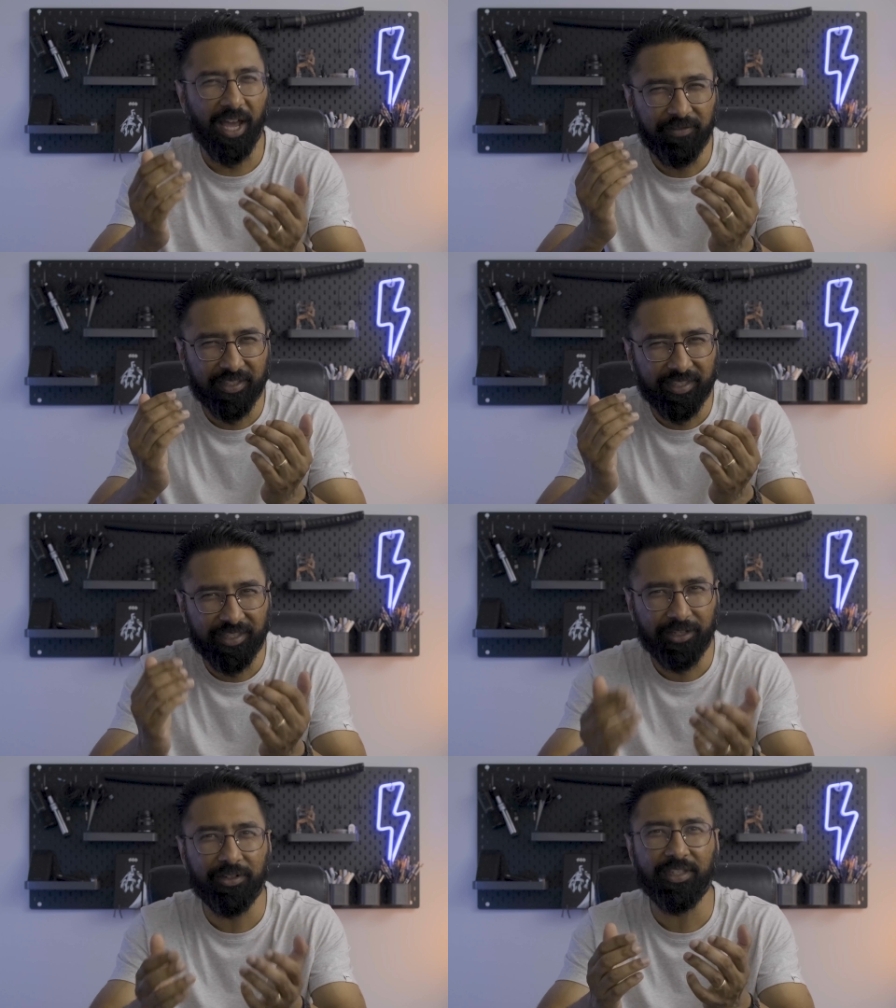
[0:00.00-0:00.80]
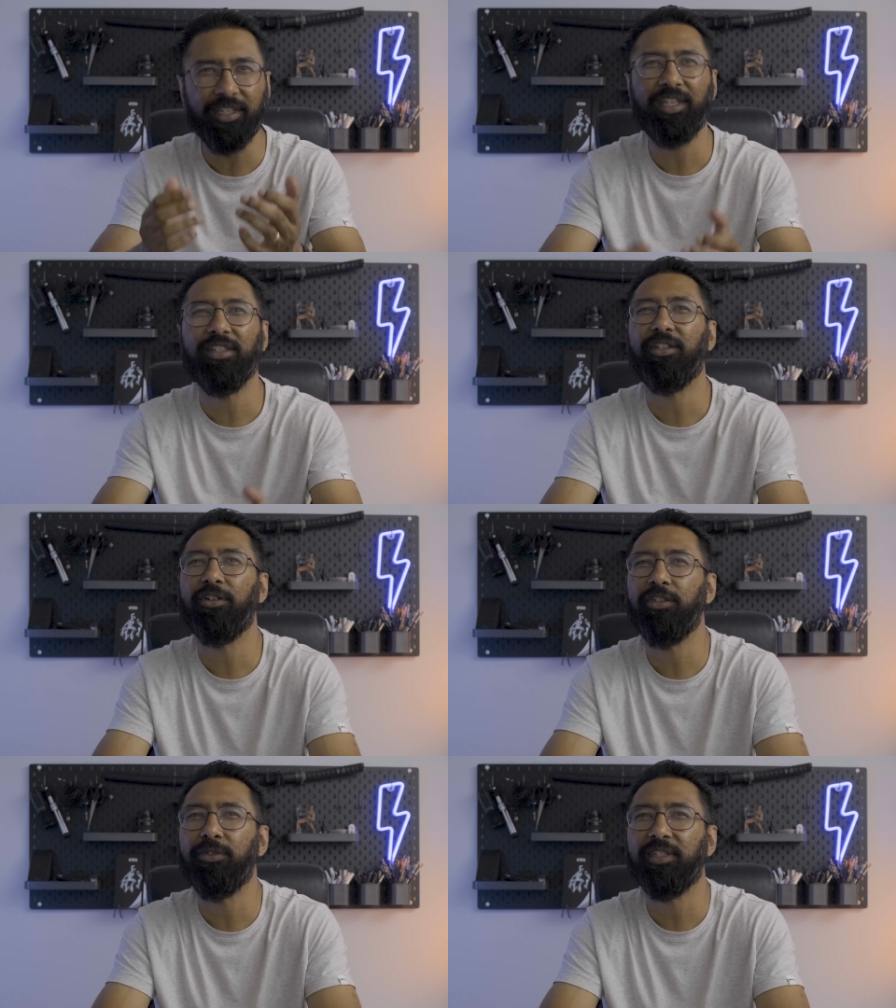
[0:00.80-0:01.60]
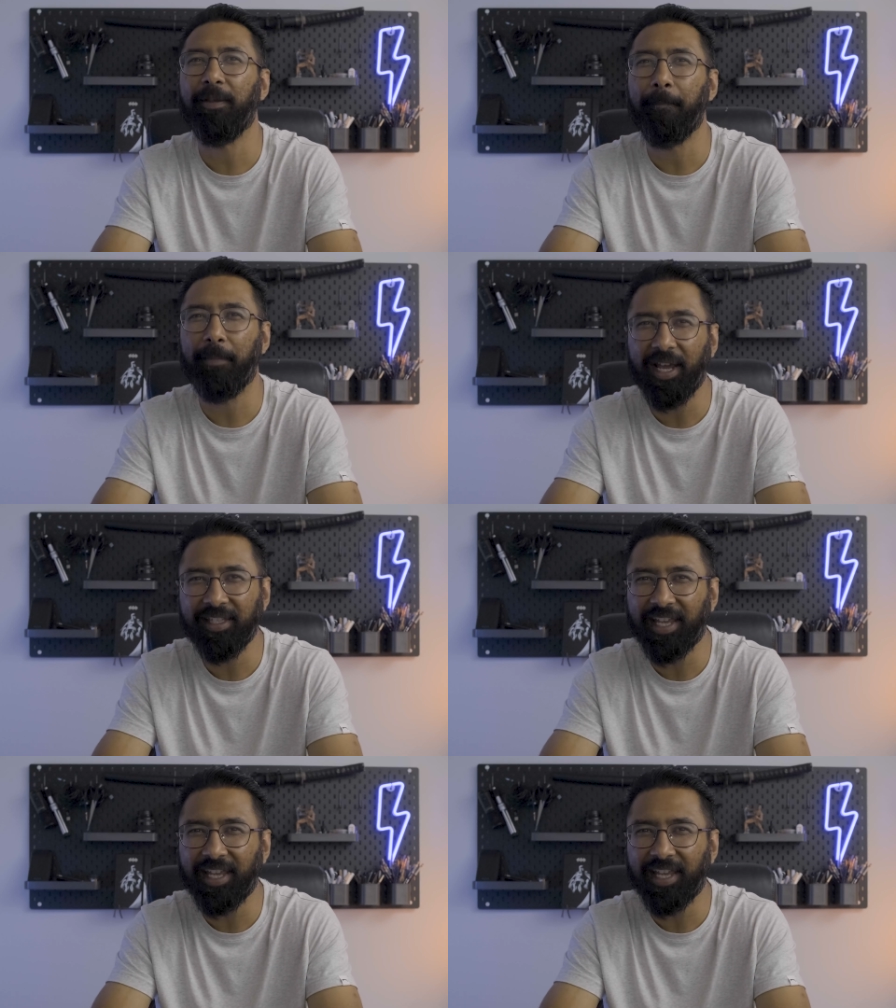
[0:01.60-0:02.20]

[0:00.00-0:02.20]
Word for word: I've seriously considered using my